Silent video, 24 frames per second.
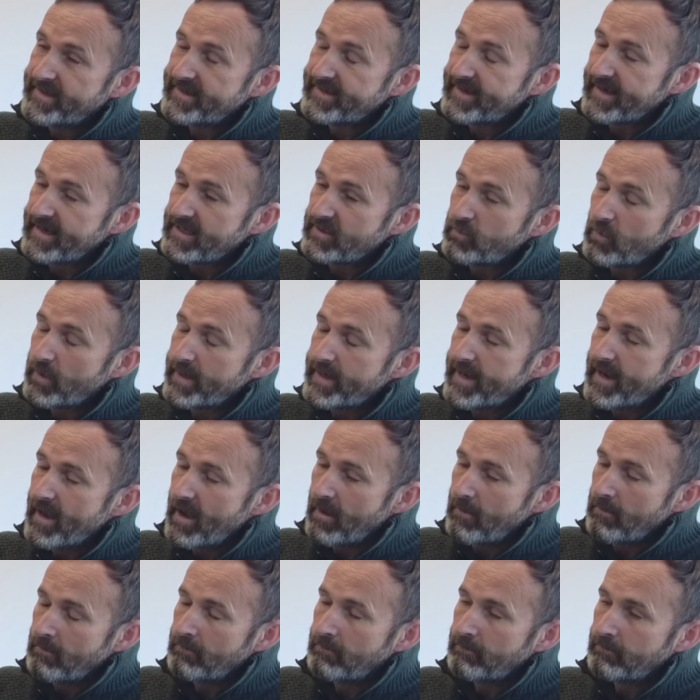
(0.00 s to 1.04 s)
it is.
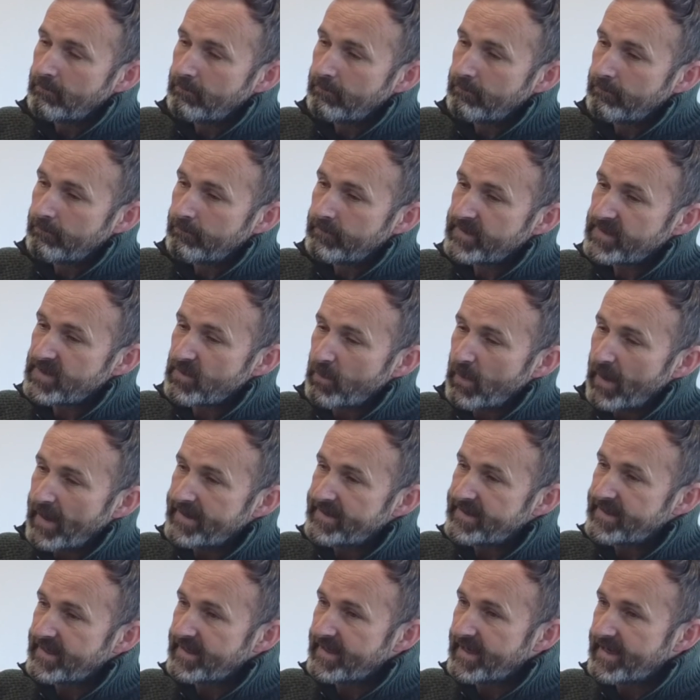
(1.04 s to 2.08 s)
So
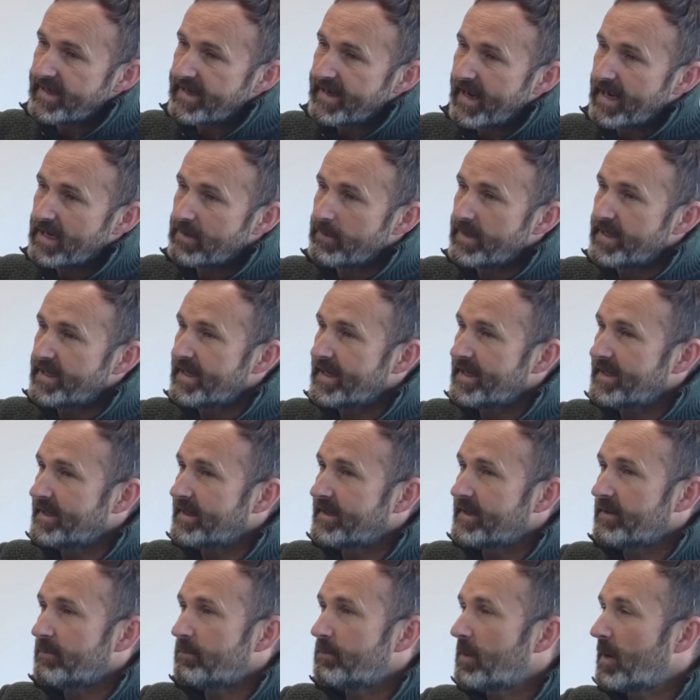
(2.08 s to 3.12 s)
basically, the academy
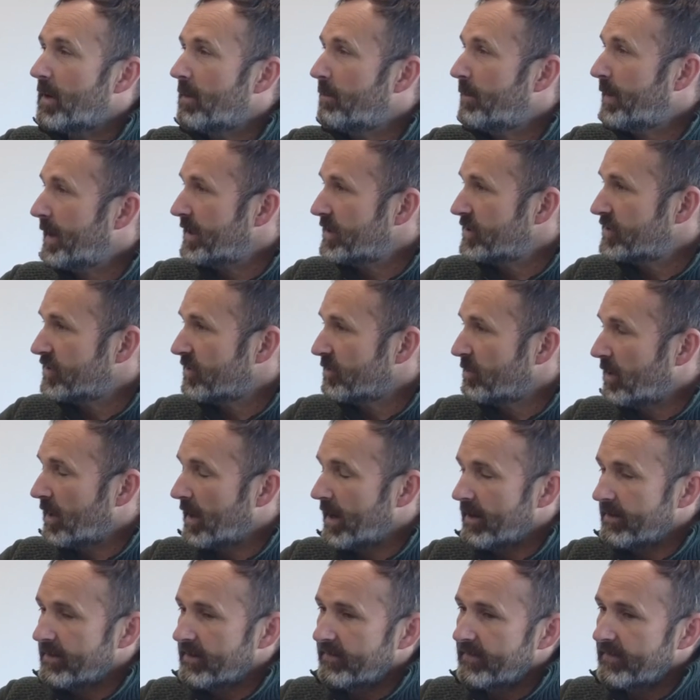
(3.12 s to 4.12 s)
needed a pitch to play on.